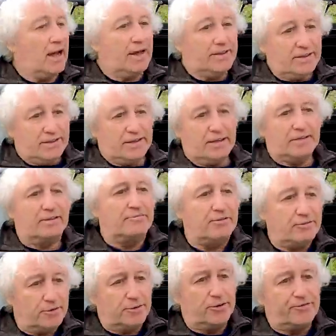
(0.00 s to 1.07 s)
and the,
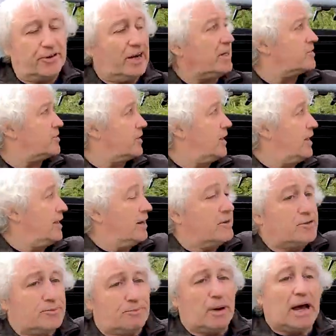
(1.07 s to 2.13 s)
the roof electrically
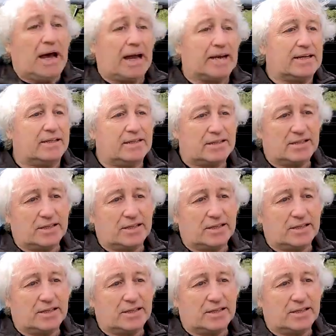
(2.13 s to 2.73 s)
goes back